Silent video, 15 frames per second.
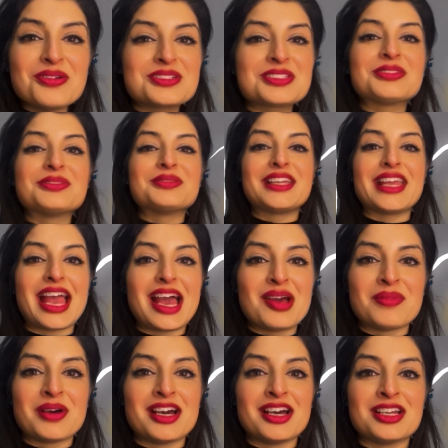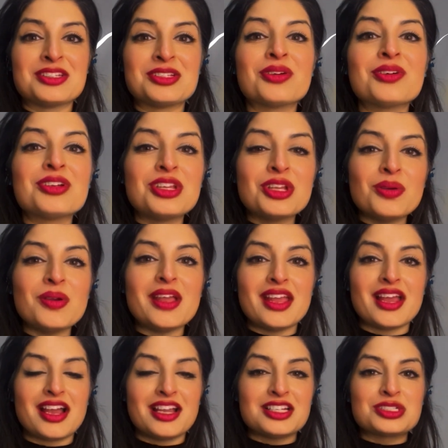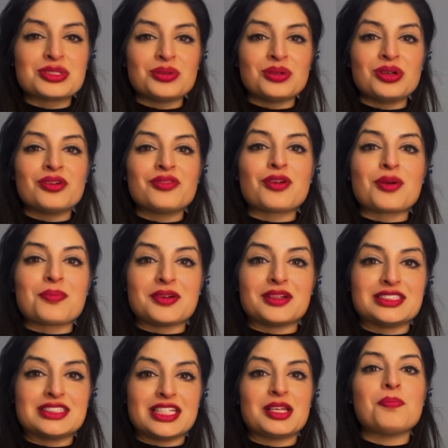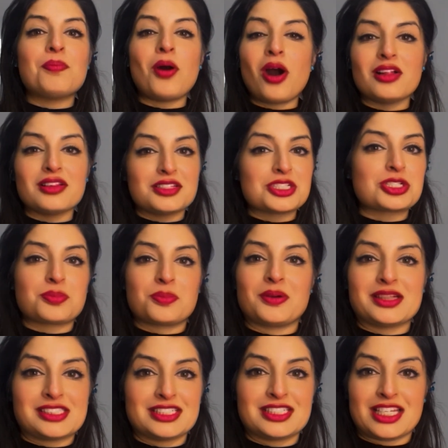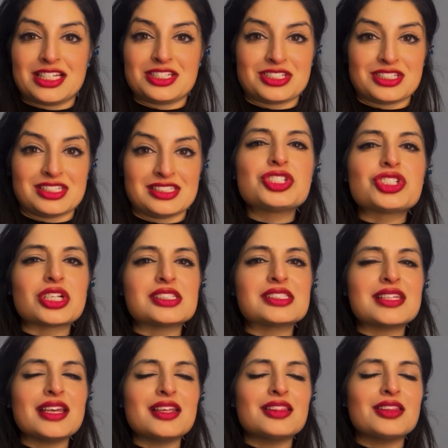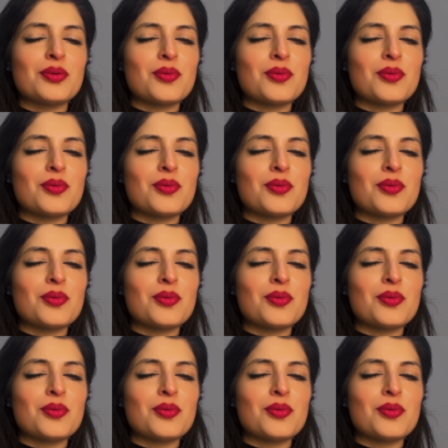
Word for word: to Gamma, your new AI tool for building polished presentations, just like the